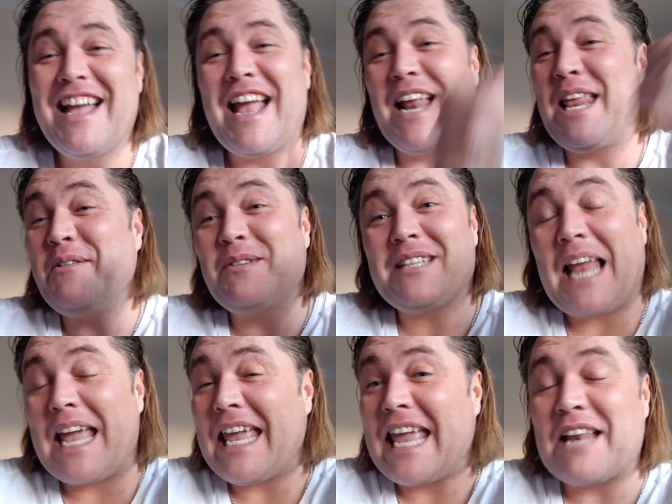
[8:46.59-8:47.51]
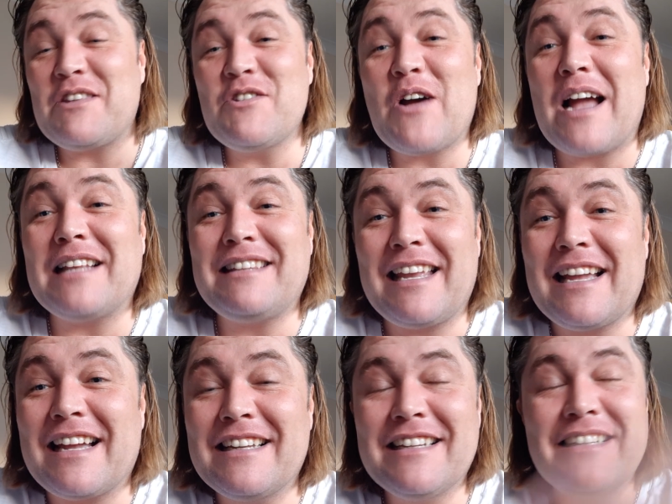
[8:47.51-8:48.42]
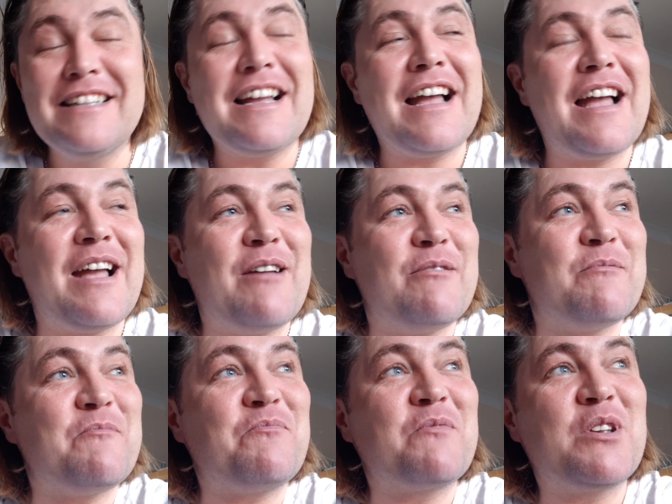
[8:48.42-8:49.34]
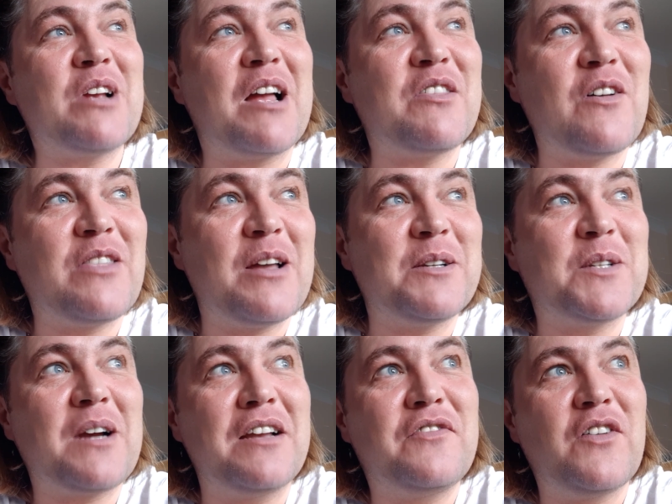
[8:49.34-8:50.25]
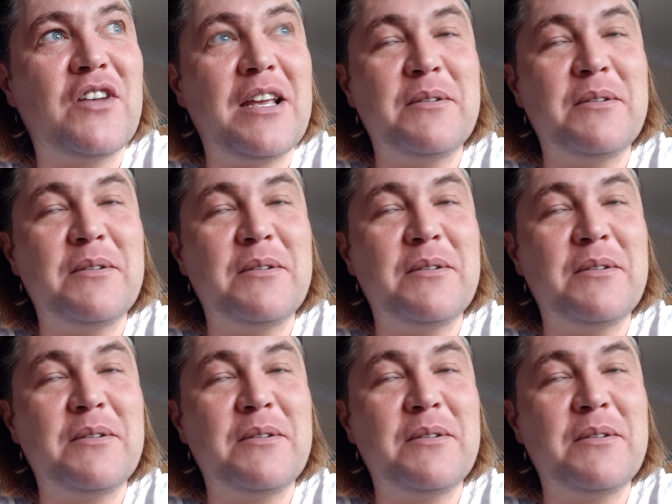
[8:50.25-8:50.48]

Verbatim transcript: And he was like, he had no idea. Um, so I thought that was quite funny.